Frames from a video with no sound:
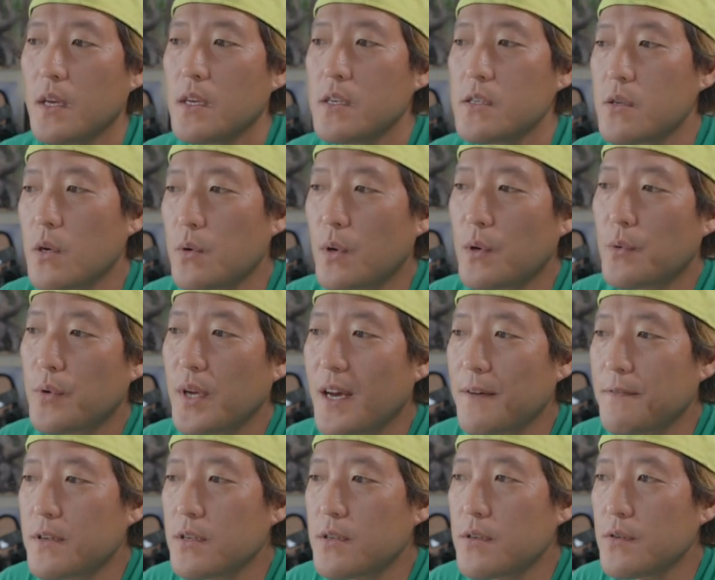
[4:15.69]
So what we
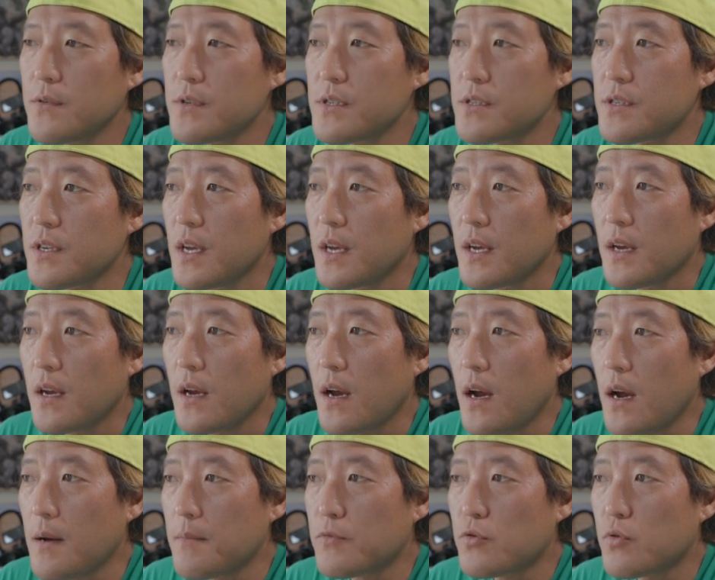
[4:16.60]
have to do is
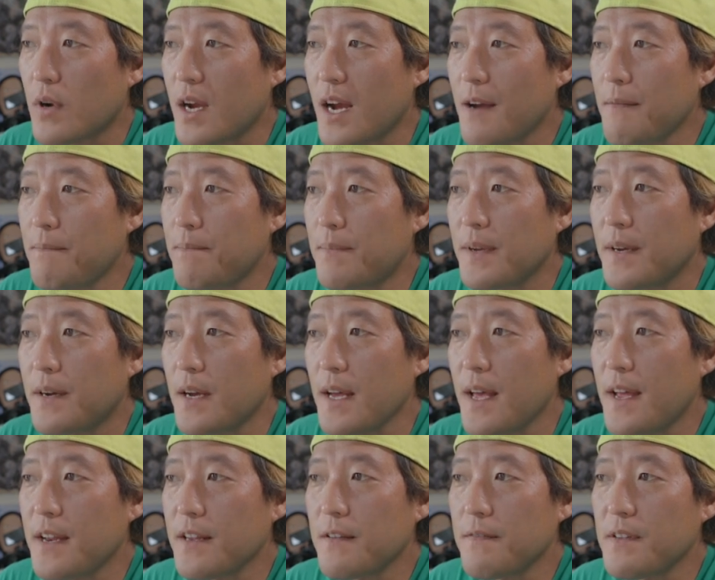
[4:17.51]
Um, grab
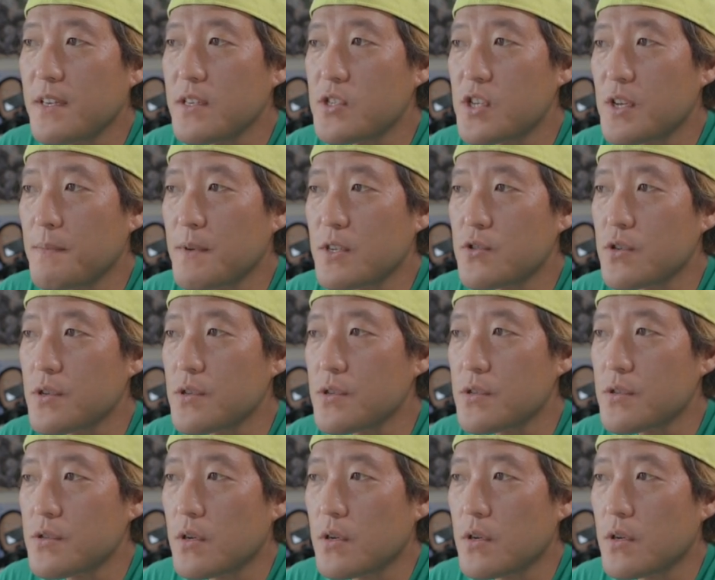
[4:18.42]
any of these images,